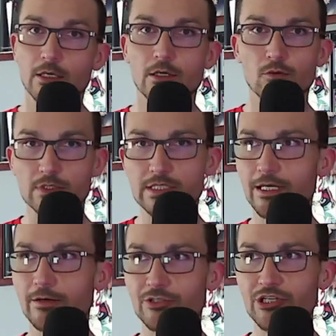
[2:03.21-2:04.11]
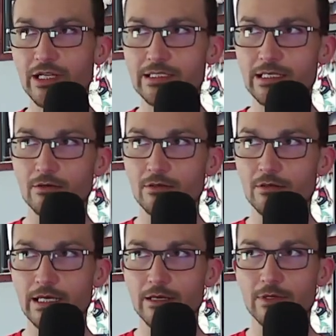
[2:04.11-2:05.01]
we'll see how it shakes out,
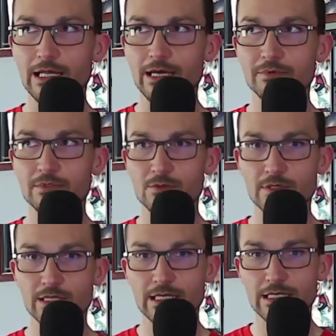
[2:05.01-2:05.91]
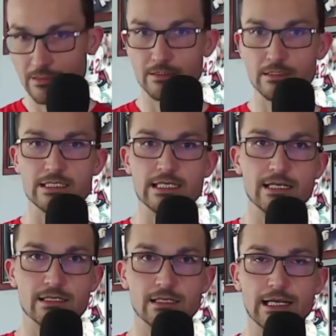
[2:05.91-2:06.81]
okay? What happens with uh, the
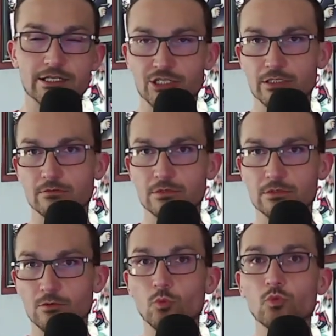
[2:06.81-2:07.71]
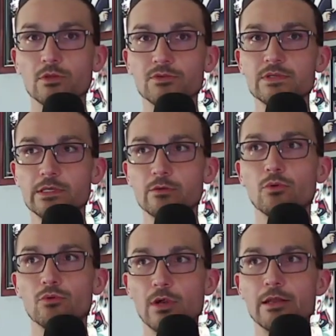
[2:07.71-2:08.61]
Senate election. Well, we'll see.
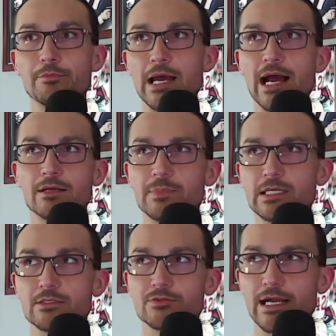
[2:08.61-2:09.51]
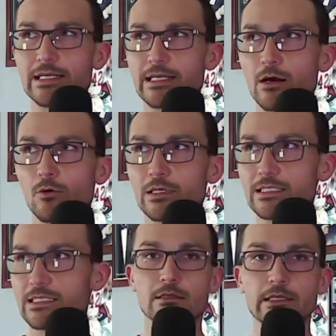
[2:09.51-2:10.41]
We'll run it back because right now, what
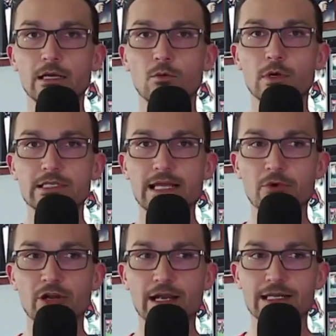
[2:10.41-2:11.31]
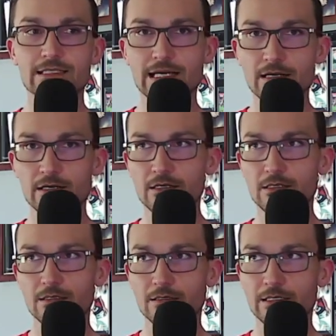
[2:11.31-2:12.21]
is it? They got one Democratic
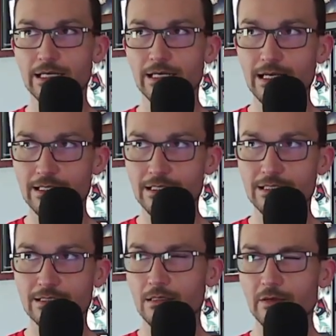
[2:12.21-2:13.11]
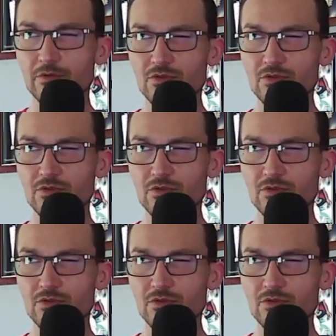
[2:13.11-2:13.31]
senator, okay? And then it was